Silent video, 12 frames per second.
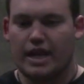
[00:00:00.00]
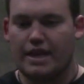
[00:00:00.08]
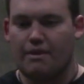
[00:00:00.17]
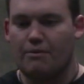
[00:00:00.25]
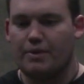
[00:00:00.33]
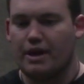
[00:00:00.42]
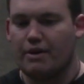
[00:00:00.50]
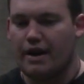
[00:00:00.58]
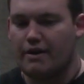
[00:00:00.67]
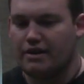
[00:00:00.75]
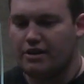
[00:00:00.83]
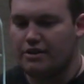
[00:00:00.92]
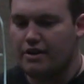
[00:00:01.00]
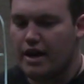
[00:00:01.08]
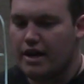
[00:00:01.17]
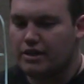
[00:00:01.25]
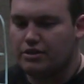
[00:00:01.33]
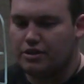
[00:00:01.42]
And then when we go down here,
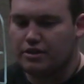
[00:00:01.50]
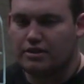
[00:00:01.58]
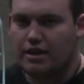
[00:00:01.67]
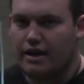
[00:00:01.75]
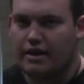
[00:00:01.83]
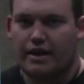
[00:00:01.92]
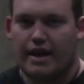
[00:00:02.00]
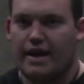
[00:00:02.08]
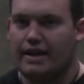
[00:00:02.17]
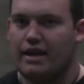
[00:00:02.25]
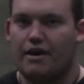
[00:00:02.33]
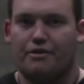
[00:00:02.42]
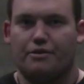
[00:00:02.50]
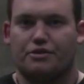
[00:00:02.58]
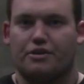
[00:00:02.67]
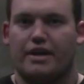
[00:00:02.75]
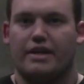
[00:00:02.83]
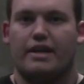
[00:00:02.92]
just like any other
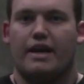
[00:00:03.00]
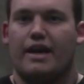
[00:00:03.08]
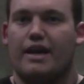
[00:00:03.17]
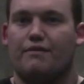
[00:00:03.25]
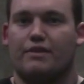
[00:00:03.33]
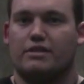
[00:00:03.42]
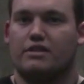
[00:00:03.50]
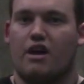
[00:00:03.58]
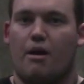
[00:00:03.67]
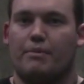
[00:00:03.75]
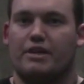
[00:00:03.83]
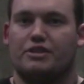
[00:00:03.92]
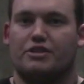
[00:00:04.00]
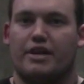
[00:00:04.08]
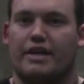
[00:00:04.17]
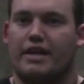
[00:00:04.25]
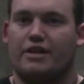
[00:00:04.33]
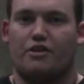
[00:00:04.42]
trait, if it's a dominant
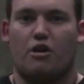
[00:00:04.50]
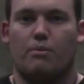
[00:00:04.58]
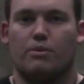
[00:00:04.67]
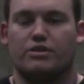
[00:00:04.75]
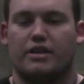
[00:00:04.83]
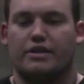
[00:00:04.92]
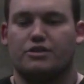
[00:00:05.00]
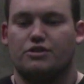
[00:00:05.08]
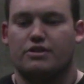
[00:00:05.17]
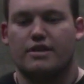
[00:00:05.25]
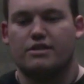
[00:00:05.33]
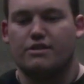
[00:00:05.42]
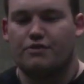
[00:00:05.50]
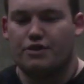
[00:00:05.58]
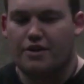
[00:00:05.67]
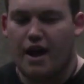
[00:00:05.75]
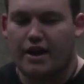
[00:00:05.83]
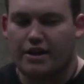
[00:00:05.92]
trait and your homozygous recessive,
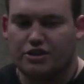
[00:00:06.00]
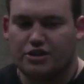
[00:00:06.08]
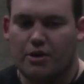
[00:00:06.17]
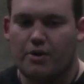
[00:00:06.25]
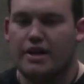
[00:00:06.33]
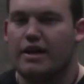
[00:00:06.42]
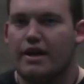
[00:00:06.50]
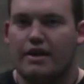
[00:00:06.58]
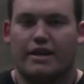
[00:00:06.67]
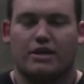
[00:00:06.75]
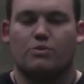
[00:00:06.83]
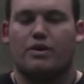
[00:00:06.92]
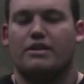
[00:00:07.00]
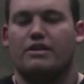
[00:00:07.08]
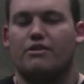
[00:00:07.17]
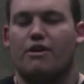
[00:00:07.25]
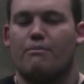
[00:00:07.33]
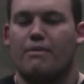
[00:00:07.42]
you're not going to show it. That's why
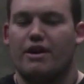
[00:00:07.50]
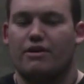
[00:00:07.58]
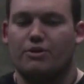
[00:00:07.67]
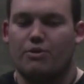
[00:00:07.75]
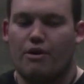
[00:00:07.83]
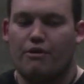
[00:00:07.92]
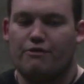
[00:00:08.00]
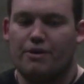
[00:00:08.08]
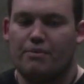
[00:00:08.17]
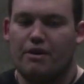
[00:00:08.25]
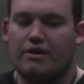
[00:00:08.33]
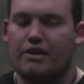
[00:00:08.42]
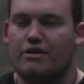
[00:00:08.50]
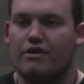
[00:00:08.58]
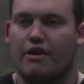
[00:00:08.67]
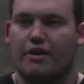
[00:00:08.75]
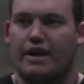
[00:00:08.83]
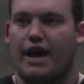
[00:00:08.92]
neither our male nor our female
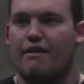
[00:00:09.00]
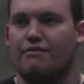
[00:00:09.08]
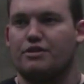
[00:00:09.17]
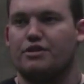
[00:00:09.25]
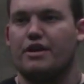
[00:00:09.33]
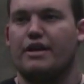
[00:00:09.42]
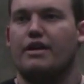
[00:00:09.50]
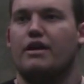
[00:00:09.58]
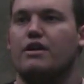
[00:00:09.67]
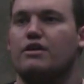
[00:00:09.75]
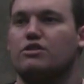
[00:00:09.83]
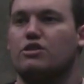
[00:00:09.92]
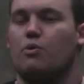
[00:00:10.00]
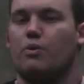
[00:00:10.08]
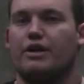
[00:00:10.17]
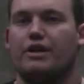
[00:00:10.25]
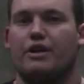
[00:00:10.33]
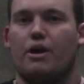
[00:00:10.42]
here are going to have the trait. So
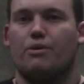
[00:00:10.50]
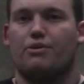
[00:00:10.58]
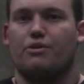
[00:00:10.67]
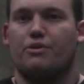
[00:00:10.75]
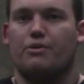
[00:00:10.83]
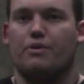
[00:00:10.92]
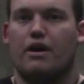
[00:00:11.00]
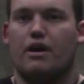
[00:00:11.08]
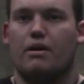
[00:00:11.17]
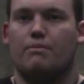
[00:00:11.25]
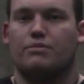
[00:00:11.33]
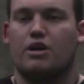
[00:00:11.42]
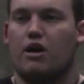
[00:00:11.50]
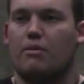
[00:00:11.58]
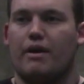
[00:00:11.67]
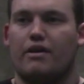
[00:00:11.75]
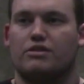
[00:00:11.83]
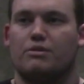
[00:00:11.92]
we're going to go through, um, talk
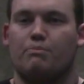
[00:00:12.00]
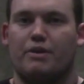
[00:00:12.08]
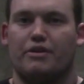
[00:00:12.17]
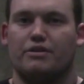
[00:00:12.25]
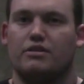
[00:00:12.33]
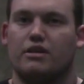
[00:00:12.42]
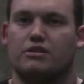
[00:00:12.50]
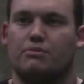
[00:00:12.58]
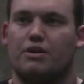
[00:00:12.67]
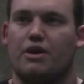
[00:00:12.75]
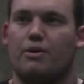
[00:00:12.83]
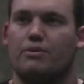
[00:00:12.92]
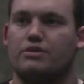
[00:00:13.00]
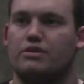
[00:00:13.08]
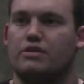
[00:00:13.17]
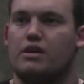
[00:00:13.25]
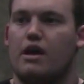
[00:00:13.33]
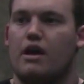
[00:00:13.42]
about some beards on some
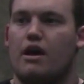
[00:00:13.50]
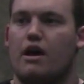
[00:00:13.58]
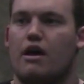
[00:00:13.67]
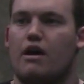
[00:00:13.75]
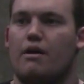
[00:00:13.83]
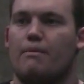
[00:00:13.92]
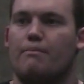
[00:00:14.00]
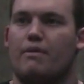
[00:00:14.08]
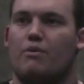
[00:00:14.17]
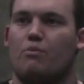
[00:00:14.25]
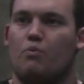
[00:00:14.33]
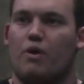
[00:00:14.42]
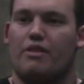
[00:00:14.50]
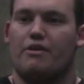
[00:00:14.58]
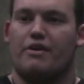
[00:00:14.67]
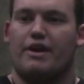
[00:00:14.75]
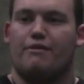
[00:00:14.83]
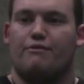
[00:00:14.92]
goats, um,
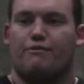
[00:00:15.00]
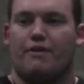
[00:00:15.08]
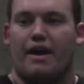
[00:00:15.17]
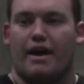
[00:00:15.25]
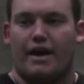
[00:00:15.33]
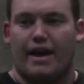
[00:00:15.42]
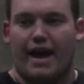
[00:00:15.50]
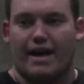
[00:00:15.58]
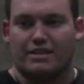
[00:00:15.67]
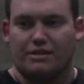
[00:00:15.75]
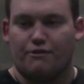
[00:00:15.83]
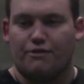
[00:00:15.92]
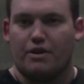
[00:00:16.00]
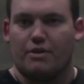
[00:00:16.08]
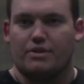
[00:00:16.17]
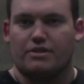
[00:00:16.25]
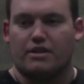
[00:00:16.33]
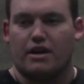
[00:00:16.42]
whether if as if
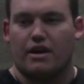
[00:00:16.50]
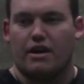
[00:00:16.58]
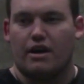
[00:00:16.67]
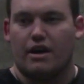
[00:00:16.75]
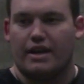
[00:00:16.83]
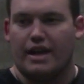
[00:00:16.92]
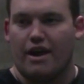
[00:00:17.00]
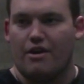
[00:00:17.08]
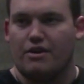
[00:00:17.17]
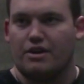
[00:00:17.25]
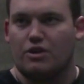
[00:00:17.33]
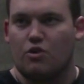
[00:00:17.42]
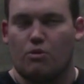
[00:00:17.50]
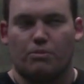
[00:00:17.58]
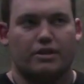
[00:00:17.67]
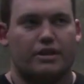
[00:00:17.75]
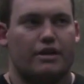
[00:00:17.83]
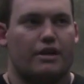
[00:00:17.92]
it was uh, inherited
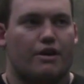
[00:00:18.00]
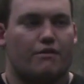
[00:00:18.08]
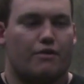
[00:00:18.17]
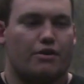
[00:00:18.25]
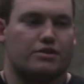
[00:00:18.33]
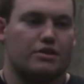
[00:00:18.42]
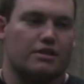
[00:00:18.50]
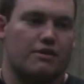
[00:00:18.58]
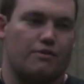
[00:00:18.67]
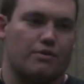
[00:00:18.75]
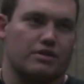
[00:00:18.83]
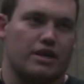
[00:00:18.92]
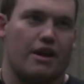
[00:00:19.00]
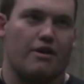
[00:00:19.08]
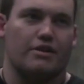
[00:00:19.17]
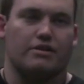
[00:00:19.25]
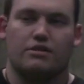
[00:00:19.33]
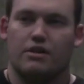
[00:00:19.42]
normally versus if it was
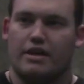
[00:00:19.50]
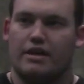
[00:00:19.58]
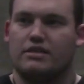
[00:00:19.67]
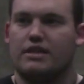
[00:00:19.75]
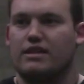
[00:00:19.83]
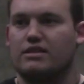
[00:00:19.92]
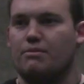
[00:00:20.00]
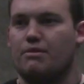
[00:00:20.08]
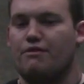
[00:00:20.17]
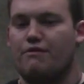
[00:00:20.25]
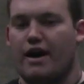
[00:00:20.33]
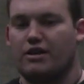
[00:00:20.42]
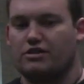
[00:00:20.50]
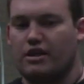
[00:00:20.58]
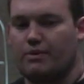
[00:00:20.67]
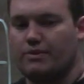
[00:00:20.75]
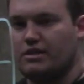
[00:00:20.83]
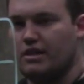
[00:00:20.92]
inherited in a sex-limited fashion
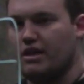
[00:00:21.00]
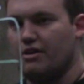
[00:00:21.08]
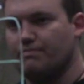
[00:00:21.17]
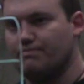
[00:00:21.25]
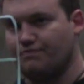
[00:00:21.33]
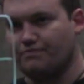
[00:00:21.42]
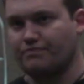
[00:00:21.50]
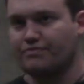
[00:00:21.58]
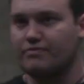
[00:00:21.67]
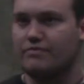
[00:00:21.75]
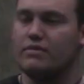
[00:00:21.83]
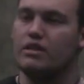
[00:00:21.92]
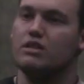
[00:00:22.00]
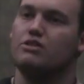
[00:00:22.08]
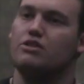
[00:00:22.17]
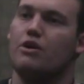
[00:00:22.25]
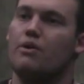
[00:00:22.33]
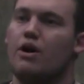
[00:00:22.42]
like we see here.
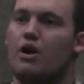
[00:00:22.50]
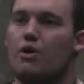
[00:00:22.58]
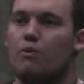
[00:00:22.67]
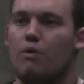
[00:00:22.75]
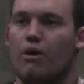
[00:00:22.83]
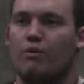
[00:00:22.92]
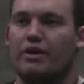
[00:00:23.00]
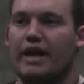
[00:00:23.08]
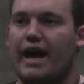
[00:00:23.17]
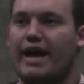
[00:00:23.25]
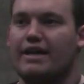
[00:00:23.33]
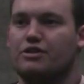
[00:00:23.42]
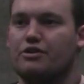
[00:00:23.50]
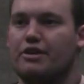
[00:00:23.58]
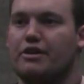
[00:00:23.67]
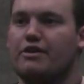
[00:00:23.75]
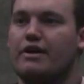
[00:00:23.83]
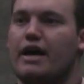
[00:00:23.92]
So what we're gonna answer
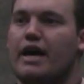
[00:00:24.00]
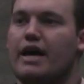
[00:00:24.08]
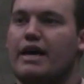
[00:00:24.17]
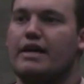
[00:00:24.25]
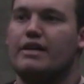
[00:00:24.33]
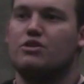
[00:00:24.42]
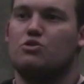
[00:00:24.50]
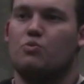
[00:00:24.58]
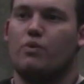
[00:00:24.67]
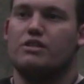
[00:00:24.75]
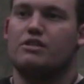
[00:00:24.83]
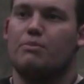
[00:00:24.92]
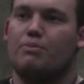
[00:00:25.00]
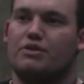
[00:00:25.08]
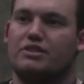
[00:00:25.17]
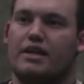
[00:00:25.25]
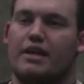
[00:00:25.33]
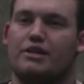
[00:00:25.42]
here is what's the
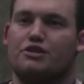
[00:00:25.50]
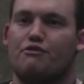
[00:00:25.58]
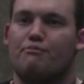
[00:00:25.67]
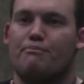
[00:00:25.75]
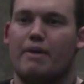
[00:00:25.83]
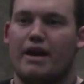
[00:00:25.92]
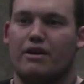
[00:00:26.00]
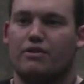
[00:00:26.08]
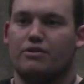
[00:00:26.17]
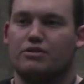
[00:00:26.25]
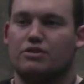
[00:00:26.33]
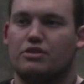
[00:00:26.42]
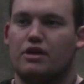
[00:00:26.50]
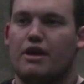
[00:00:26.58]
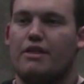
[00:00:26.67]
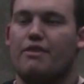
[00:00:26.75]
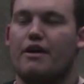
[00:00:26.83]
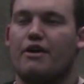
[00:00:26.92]
percentage of males
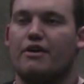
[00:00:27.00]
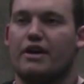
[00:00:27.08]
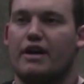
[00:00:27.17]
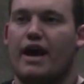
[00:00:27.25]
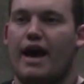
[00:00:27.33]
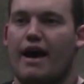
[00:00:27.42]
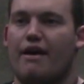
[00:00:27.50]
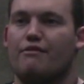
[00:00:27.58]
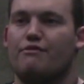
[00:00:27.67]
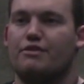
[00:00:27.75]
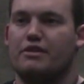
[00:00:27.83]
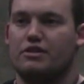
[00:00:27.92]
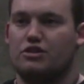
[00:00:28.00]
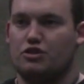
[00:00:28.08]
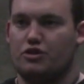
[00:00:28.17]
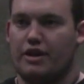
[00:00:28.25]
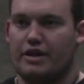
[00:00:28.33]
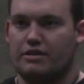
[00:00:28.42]
that are gonna have this
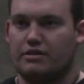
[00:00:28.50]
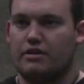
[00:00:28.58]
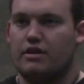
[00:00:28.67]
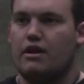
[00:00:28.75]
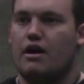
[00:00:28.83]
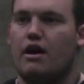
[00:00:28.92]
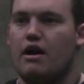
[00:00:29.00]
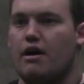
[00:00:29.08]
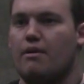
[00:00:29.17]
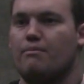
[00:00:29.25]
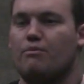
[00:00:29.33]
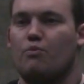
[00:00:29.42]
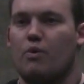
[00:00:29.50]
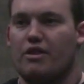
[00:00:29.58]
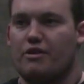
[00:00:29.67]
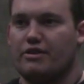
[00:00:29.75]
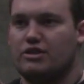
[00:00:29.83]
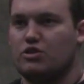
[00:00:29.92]
trait, um,
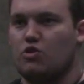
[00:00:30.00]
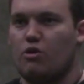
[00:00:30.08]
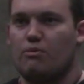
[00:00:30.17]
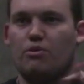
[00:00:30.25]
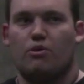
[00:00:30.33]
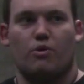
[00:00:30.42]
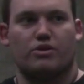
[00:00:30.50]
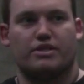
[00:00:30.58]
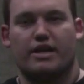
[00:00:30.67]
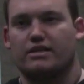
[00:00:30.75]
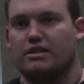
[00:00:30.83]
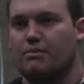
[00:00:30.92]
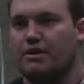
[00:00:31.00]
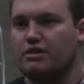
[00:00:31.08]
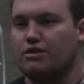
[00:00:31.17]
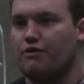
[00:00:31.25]
whether it's normal or sex limited.